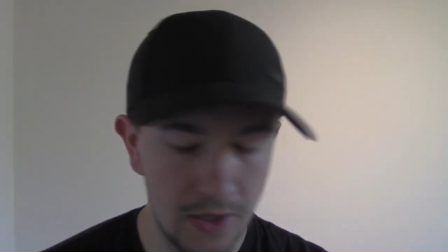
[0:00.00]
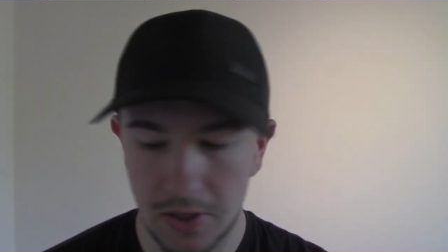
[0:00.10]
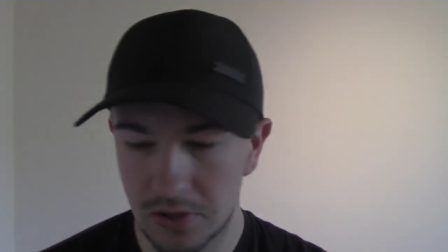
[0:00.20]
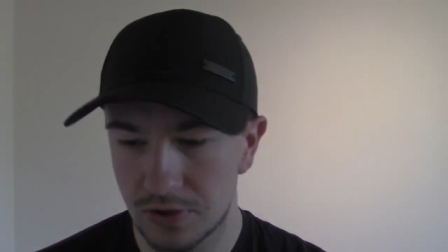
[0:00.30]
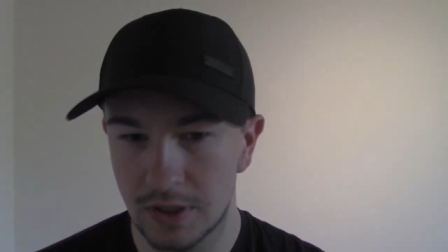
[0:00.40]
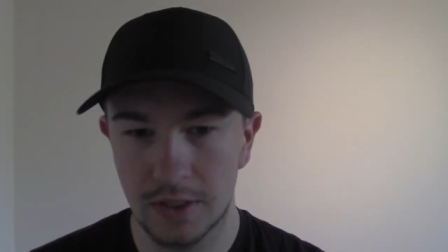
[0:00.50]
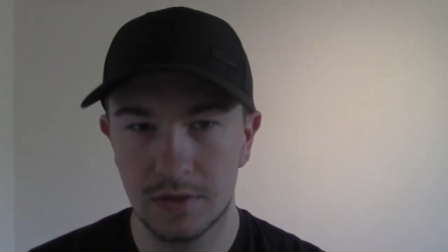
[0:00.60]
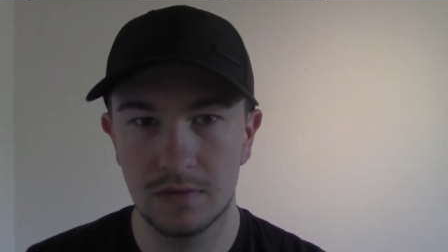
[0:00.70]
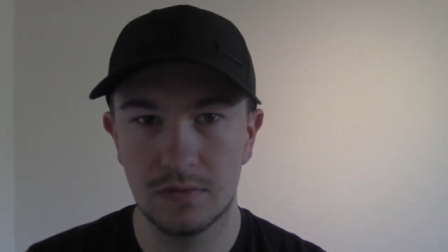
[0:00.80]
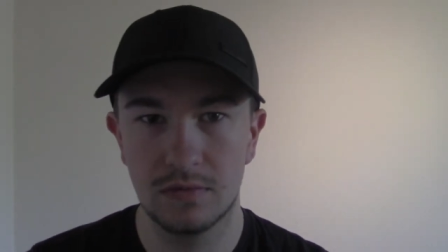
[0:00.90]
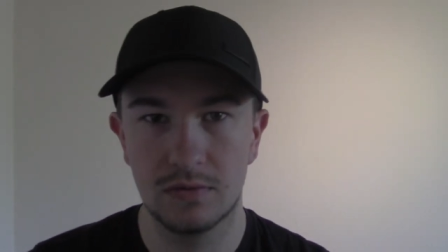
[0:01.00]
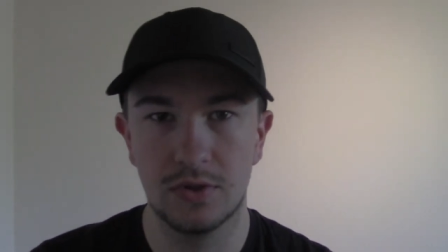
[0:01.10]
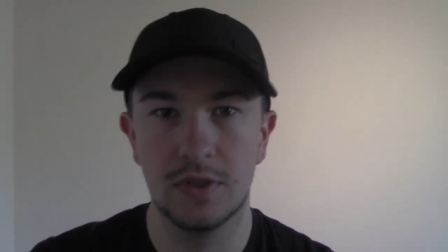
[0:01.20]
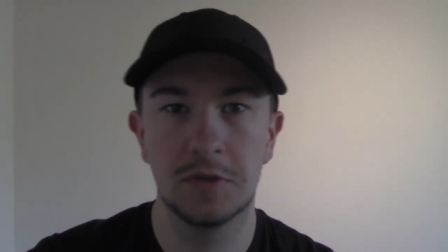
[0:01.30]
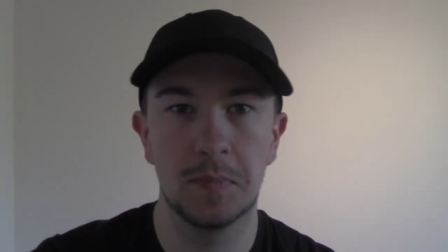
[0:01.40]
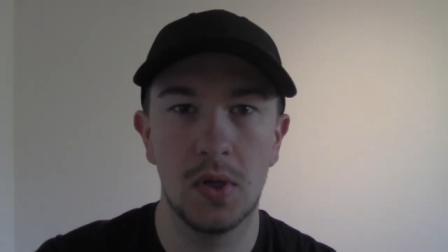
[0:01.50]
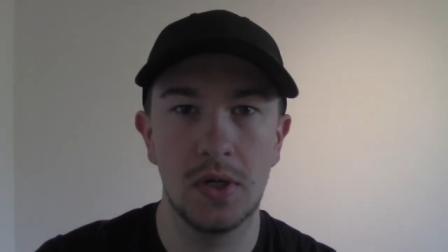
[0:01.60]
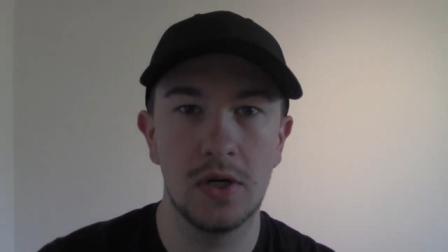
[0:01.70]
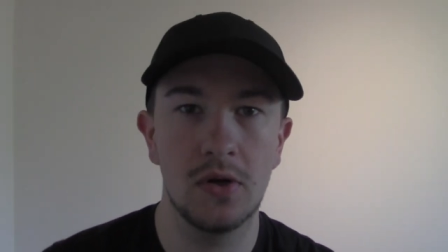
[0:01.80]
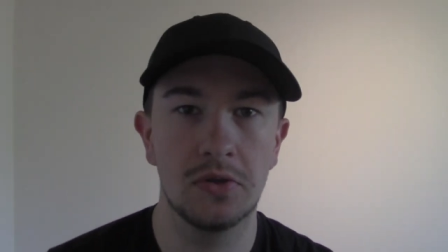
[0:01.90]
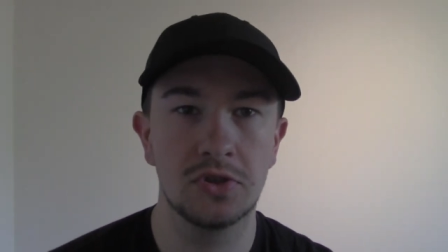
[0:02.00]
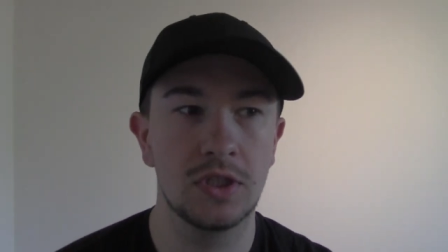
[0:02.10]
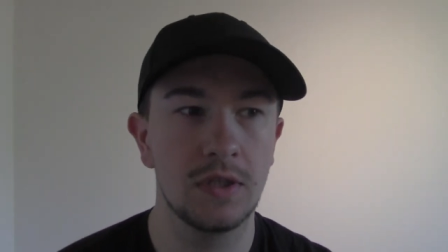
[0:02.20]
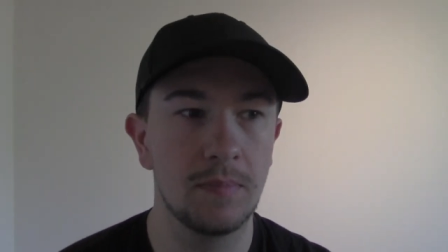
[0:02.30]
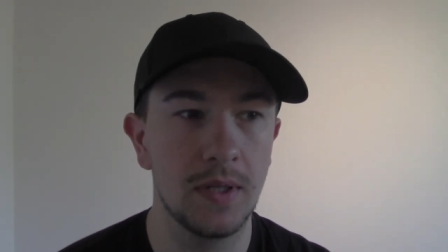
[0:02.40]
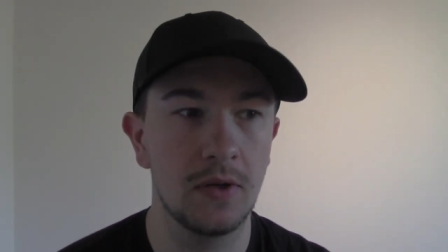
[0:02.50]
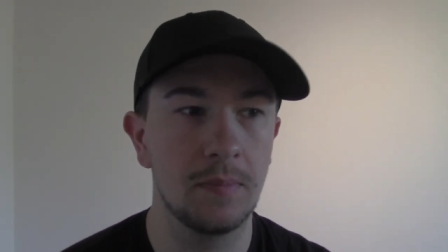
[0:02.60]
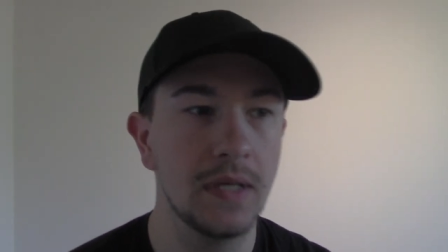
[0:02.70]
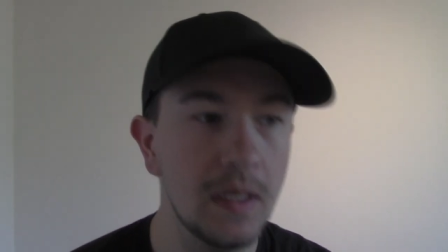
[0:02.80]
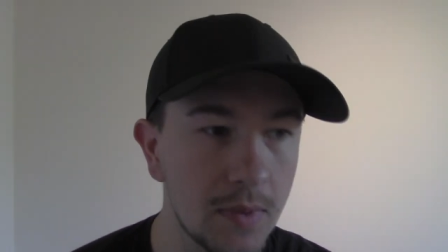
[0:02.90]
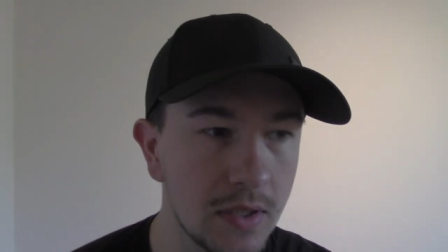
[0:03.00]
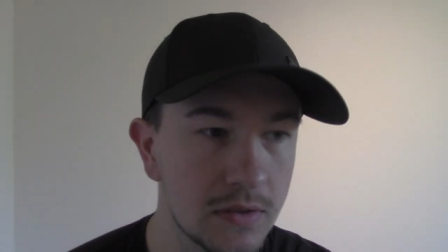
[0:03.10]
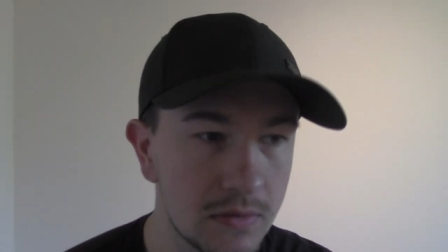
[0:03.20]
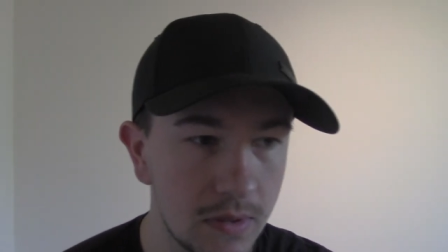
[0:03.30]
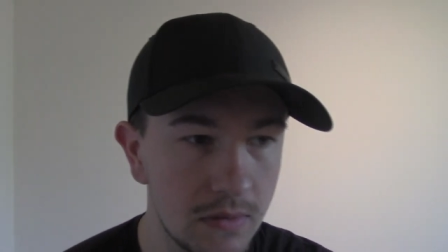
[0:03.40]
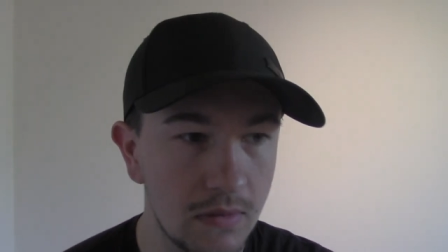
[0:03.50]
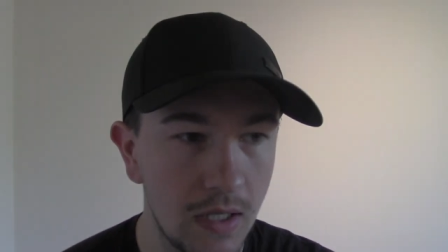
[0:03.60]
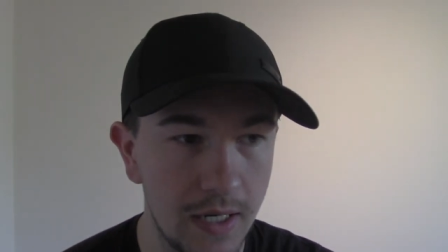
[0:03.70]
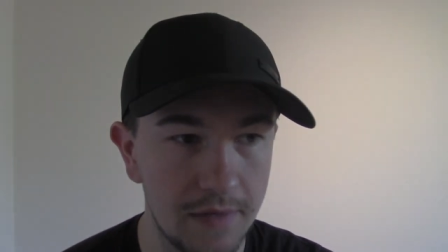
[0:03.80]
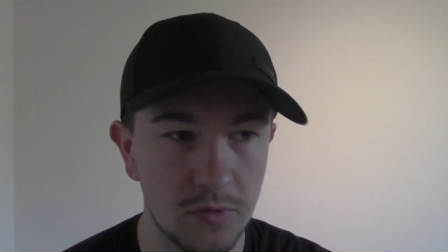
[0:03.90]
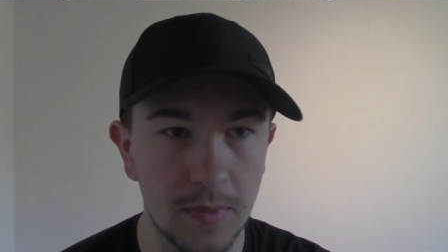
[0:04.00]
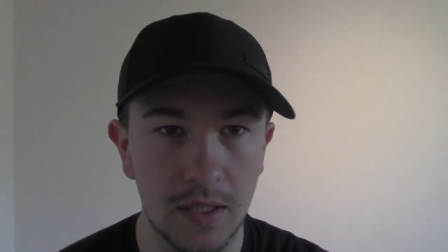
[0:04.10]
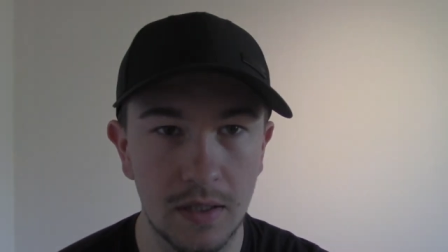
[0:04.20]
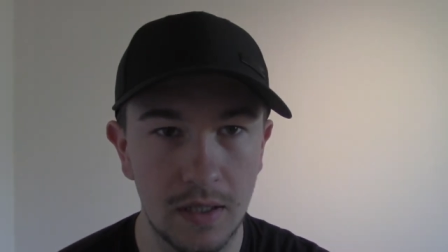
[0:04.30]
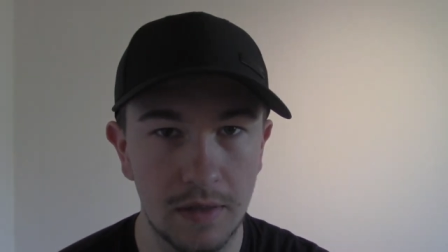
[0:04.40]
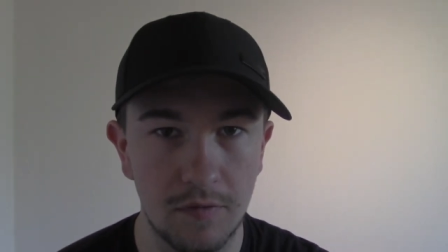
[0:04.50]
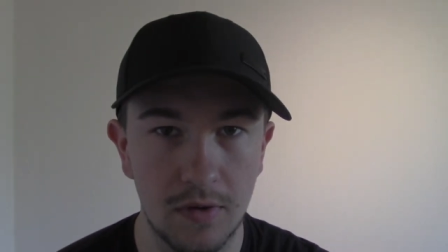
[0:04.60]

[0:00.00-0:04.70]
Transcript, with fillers: in order to get to this point, in order to build up my email list, well, I have to make a click